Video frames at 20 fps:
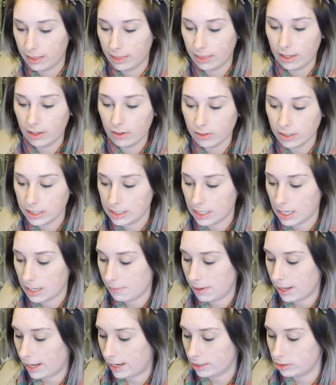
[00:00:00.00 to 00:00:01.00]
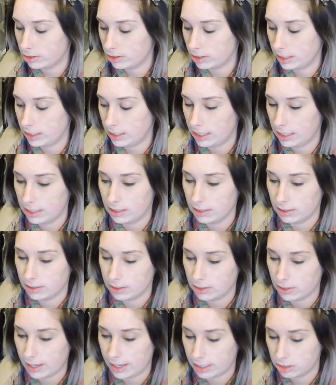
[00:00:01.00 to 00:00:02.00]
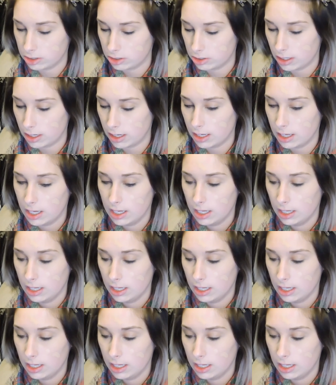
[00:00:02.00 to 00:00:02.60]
The only time I actually need a little extra